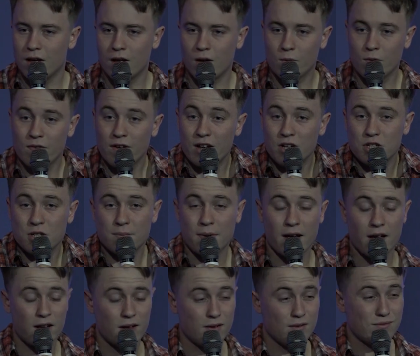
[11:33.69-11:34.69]
And we've actually,
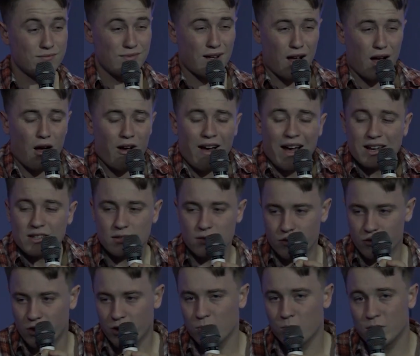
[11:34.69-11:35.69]
by our acts
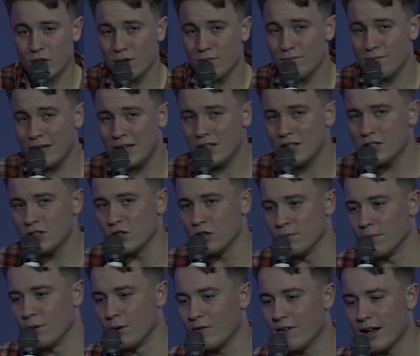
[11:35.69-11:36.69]
on our own, we don't mean
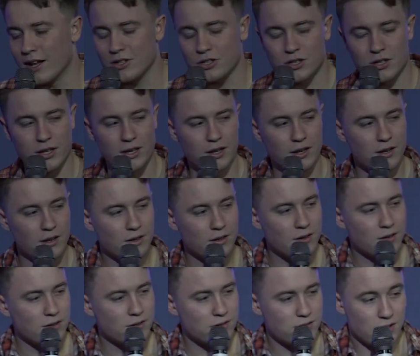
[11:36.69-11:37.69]
to, but we've actually
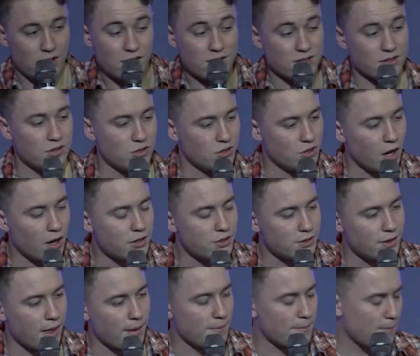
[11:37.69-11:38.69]
started to
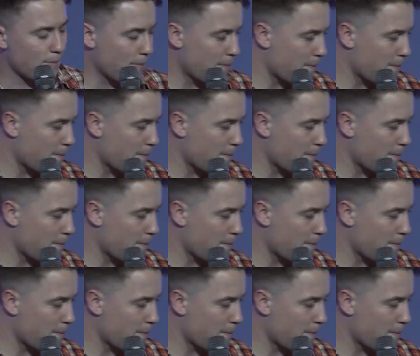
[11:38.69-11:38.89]
judge them.